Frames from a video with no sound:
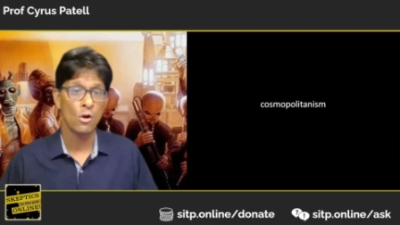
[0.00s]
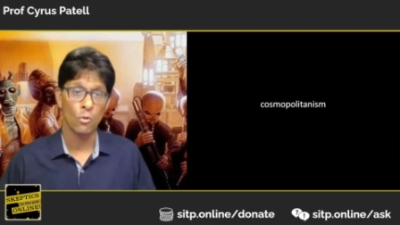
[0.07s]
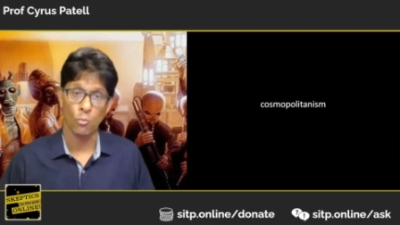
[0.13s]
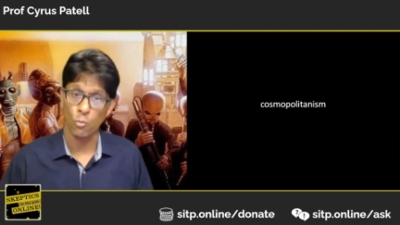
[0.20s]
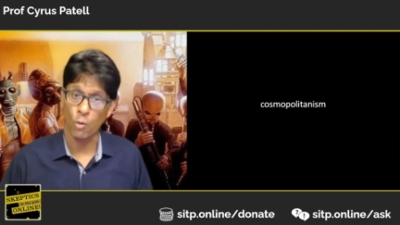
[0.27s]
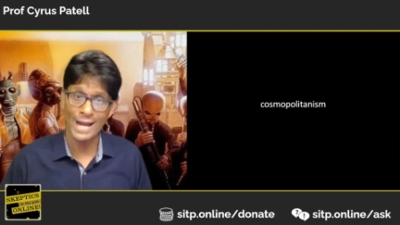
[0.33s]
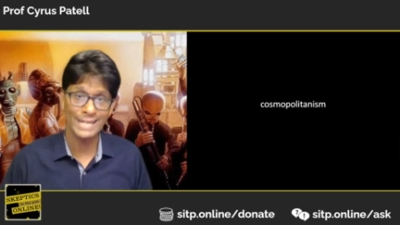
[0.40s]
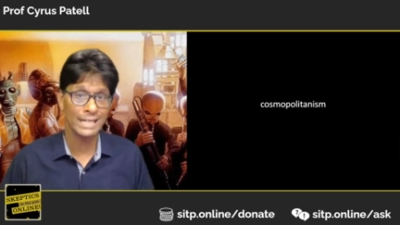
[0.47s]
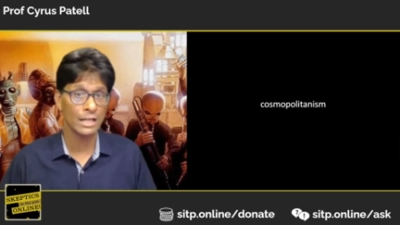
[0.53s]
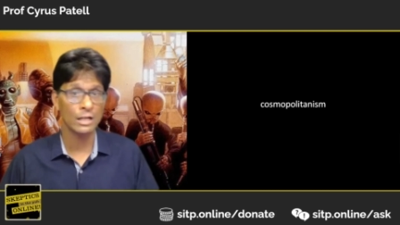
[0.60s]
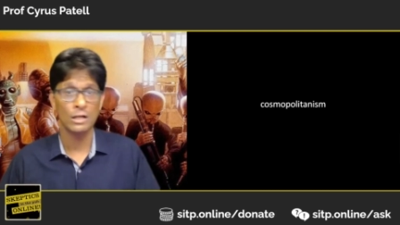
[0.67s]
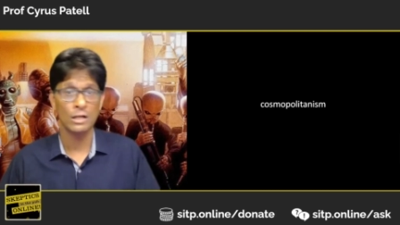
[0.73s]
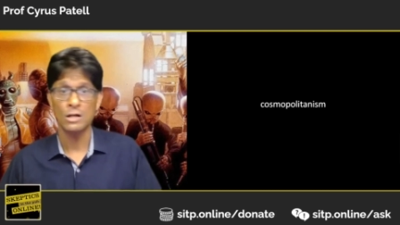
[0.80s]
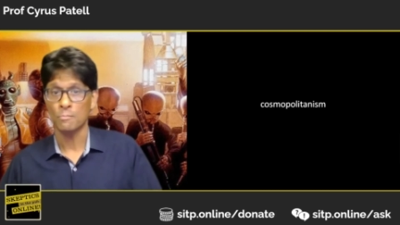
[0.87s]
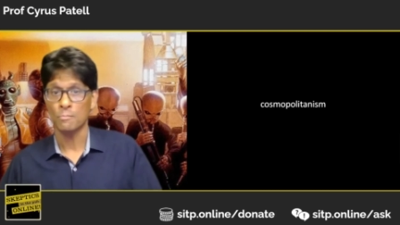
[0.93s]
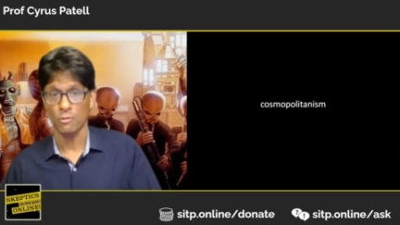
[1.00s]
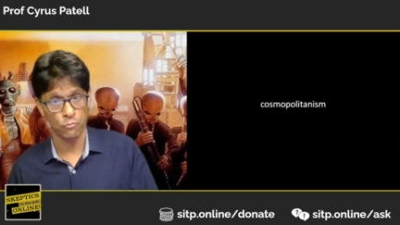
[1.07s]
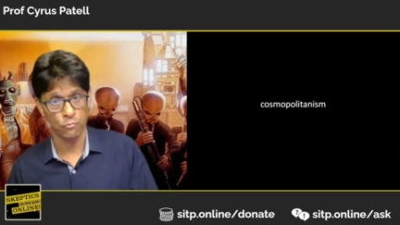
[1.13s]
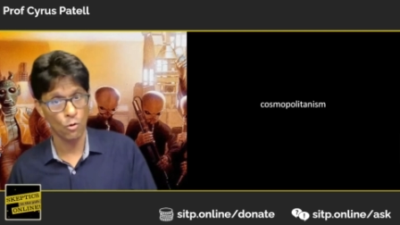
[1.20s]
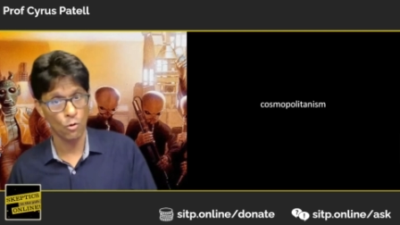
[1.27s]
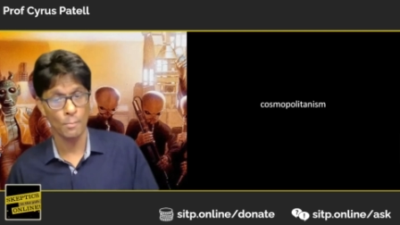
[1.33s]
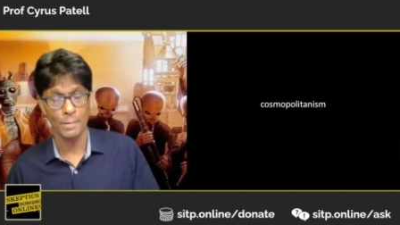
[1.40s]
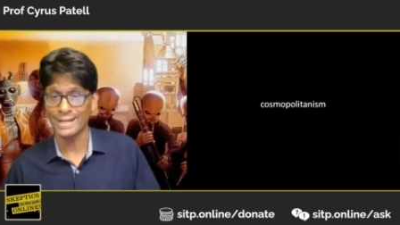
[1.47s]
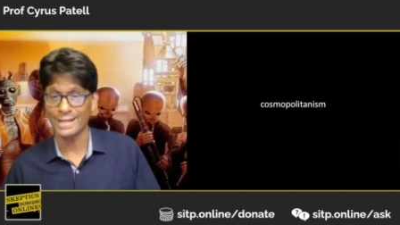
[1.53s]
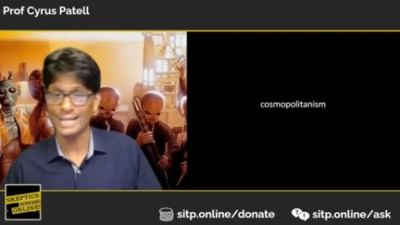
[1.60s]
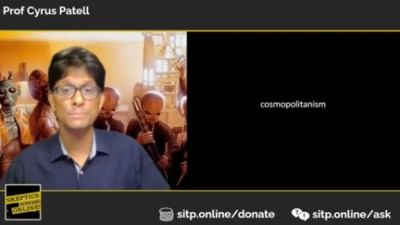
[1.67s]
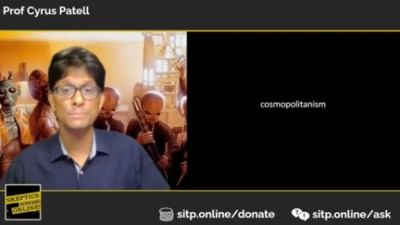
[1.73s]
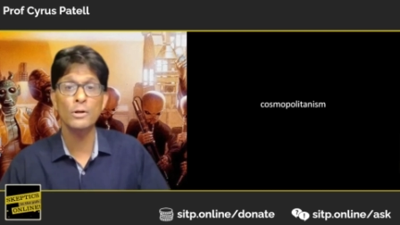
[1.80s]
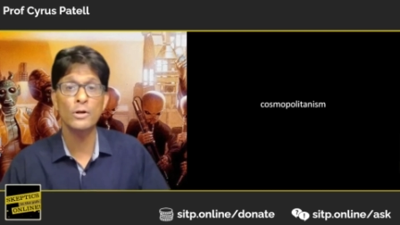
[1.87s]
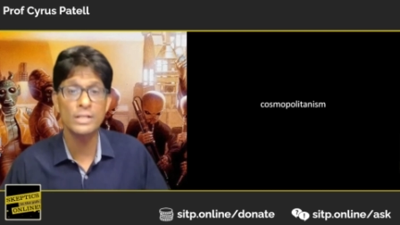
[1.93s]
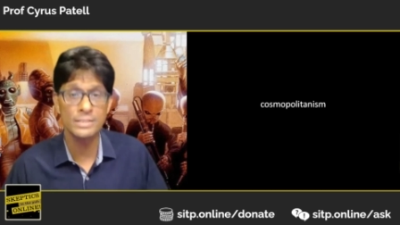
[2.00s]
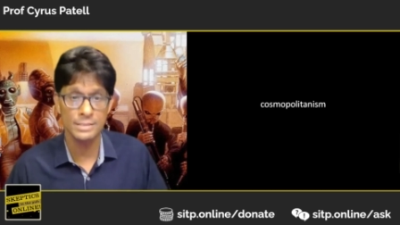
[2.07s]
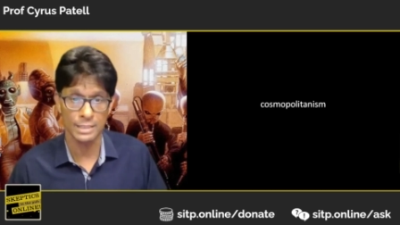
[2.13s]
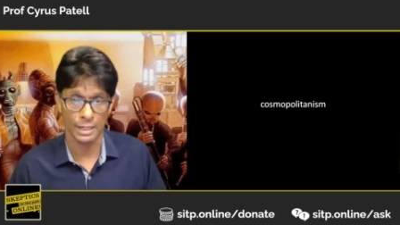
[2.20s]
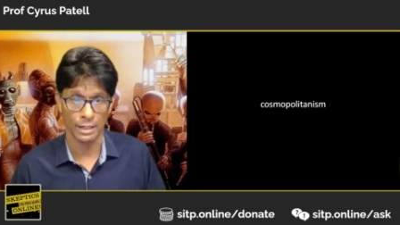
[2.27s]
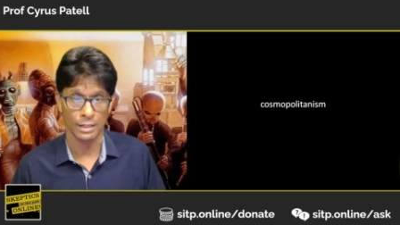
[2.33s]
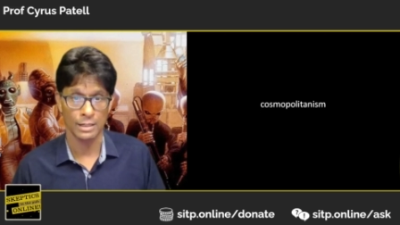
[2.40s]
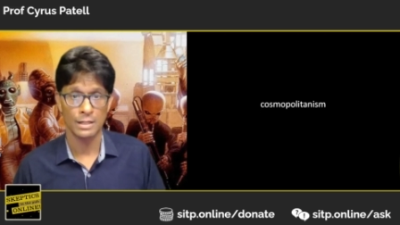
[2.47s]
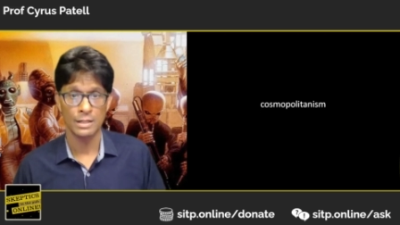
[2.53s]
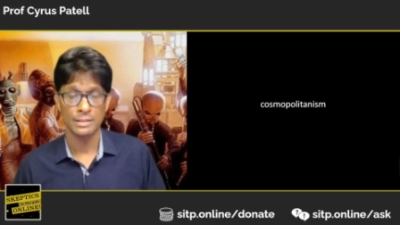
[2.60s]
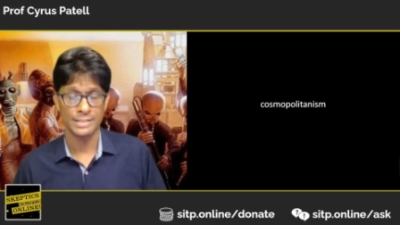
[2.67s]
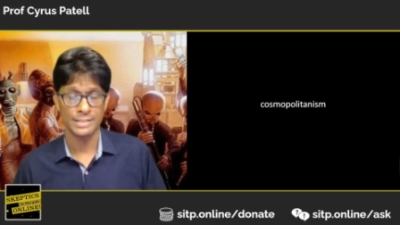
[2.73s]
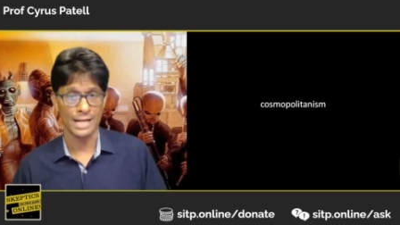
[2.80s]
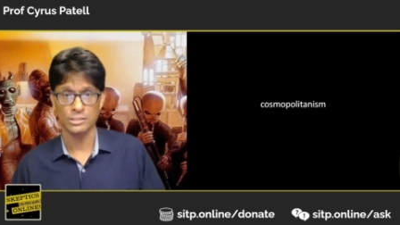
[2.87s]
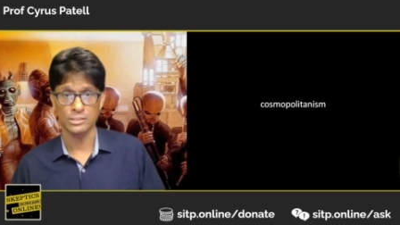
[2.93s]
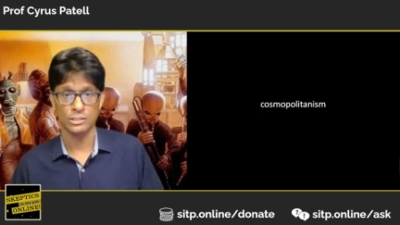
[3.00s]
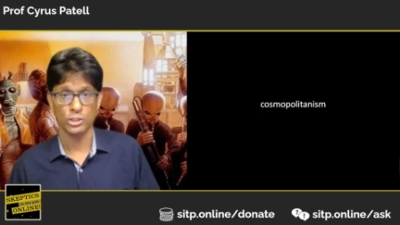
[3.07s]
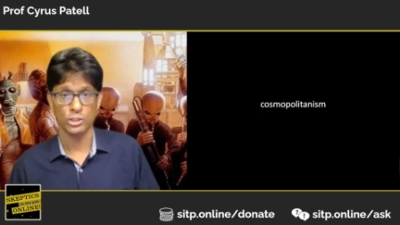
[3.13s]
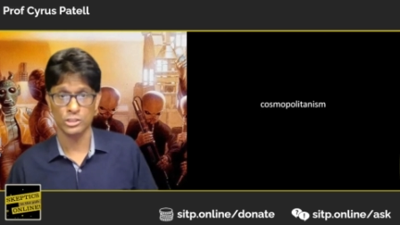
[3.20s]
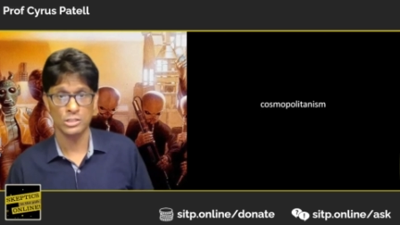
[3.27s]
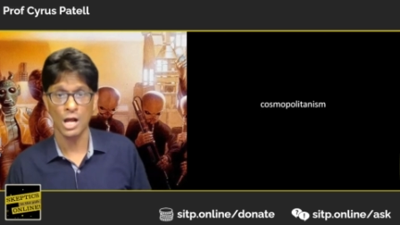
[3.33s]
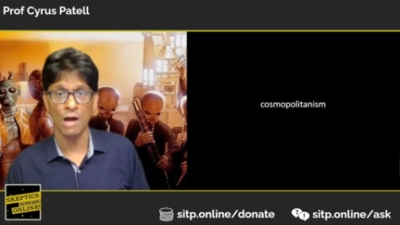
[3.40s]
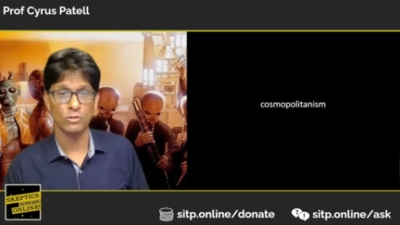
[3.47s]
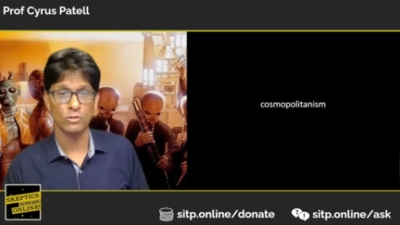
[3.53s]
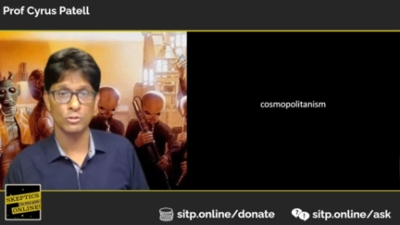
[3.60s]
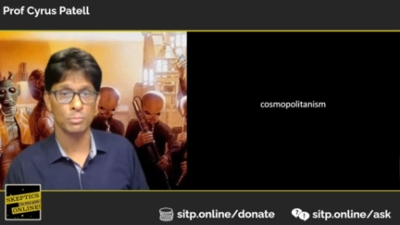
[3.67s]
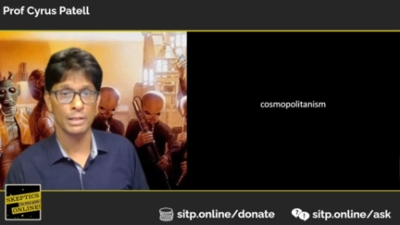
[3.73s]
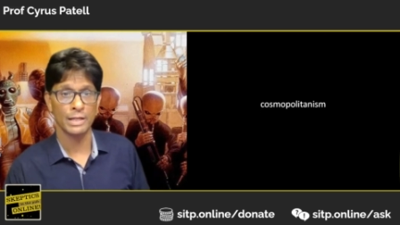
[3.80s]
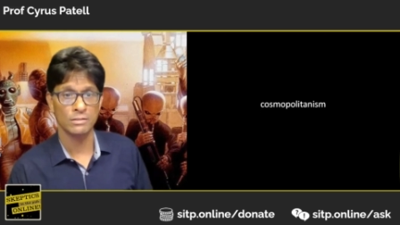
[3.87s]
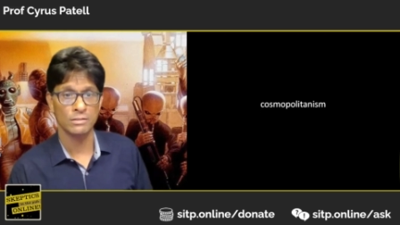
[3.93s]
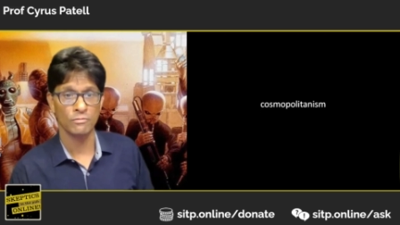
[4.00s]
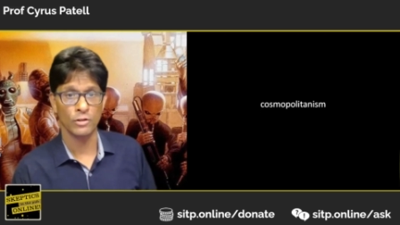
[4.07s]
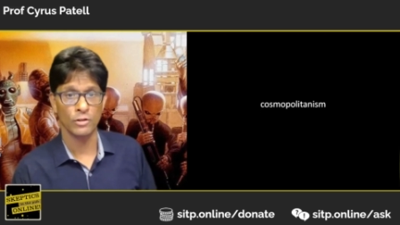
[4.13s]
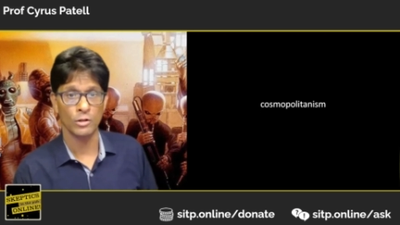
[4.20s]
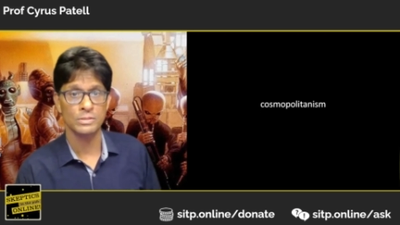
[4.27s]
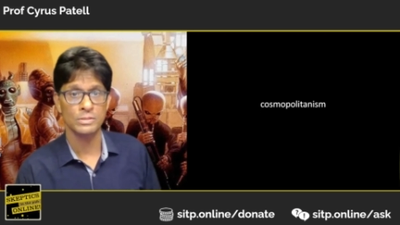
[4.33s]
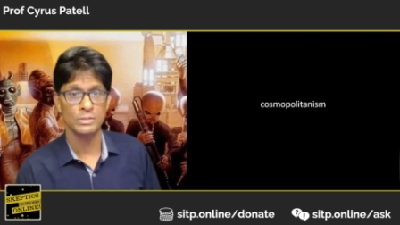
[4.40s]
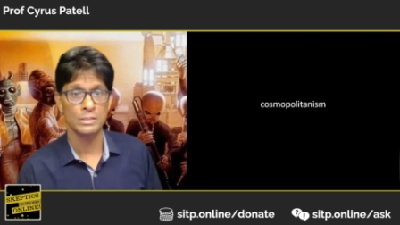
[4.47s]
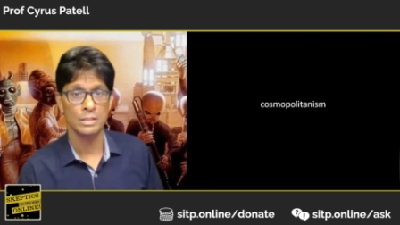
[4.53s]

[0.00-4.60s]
writing, performing, experiencing texts such as novels, plays, and films.